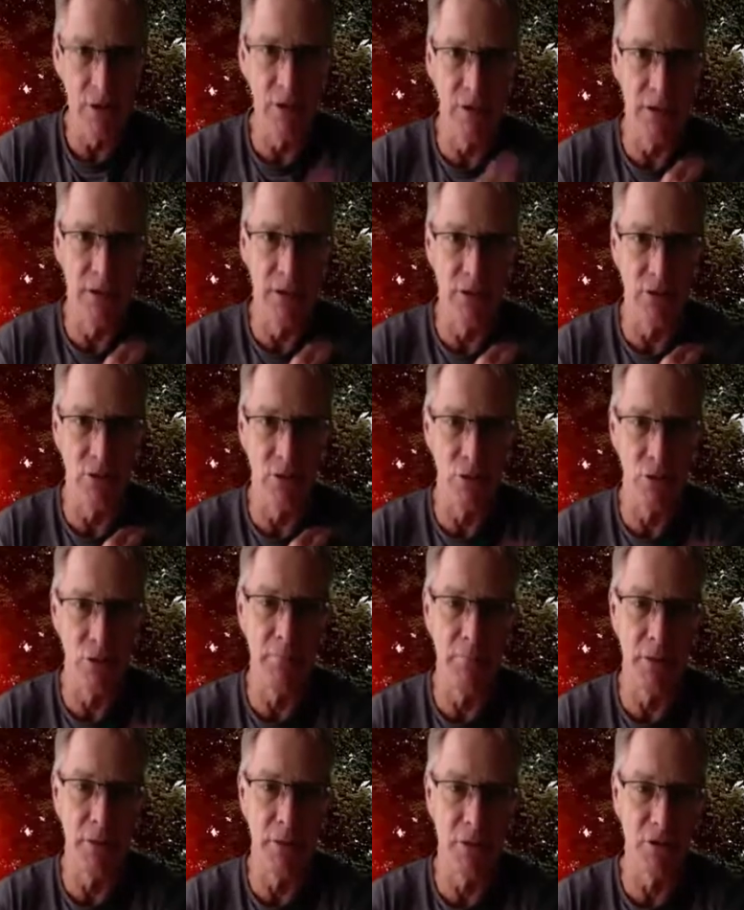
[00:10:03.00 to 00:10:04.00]
deltoid
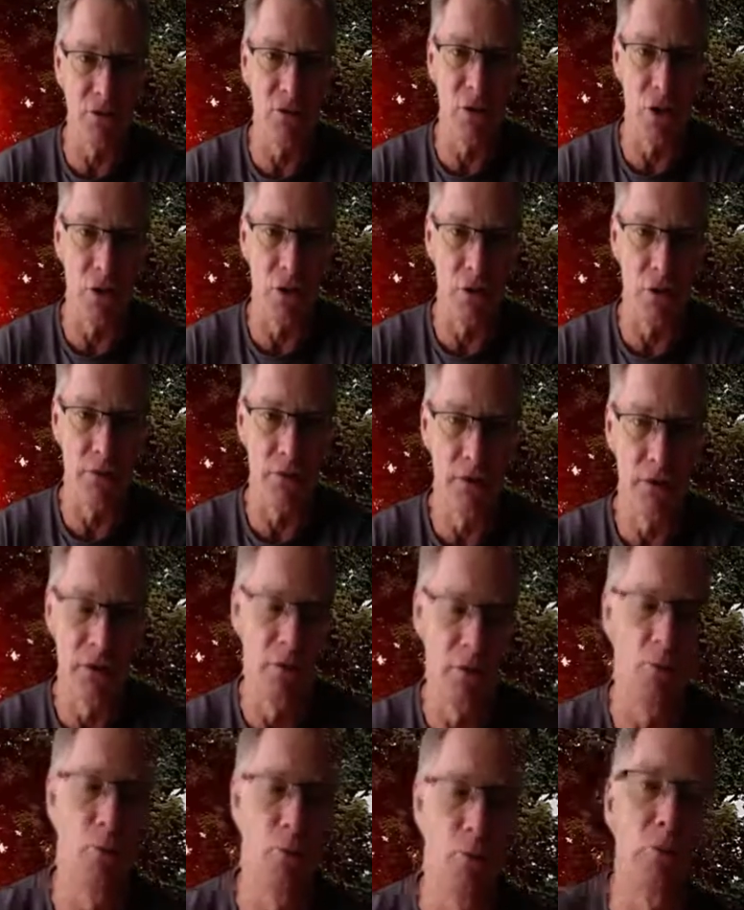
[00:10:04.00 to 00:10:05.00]
muscle off. It
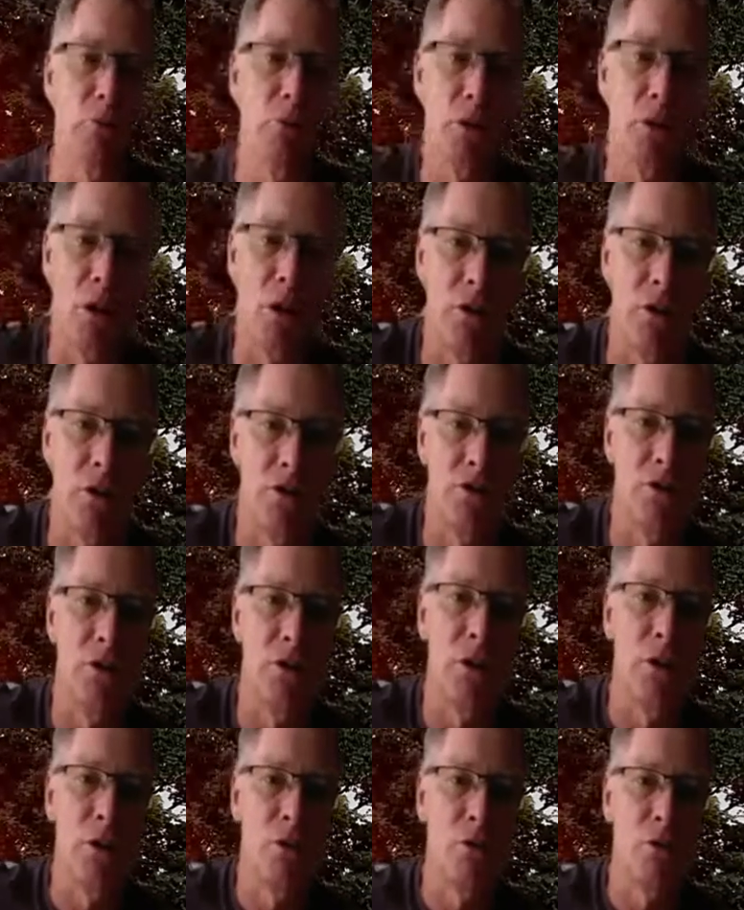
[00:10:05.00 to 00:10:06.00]
will work also
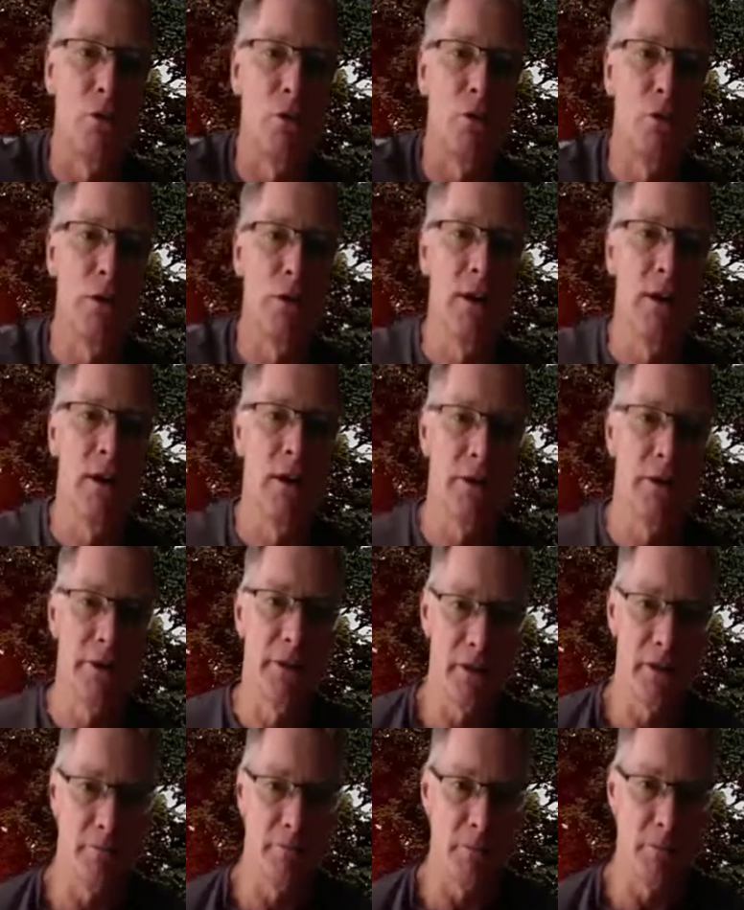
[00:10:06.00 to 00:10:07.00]
for
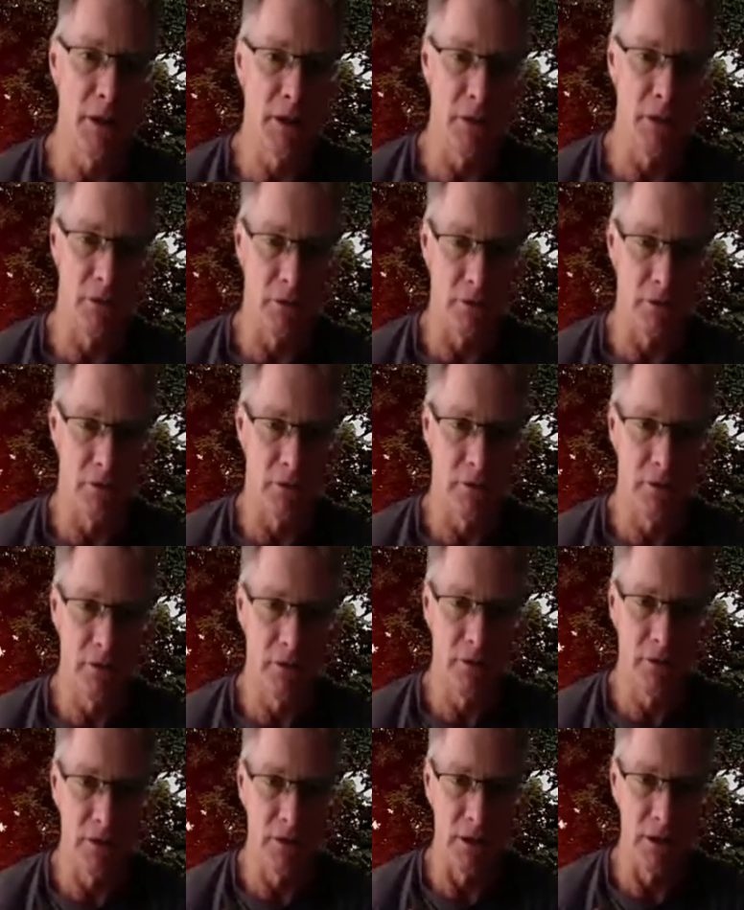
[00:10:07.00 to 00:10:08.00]
the medial
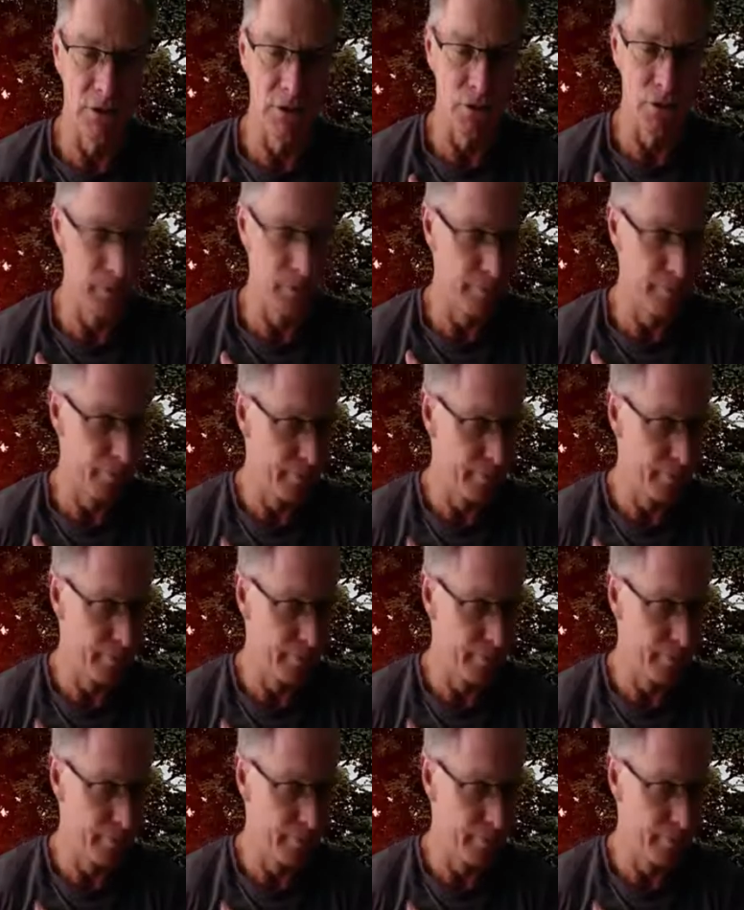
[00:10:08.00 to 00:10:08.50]
deltoid.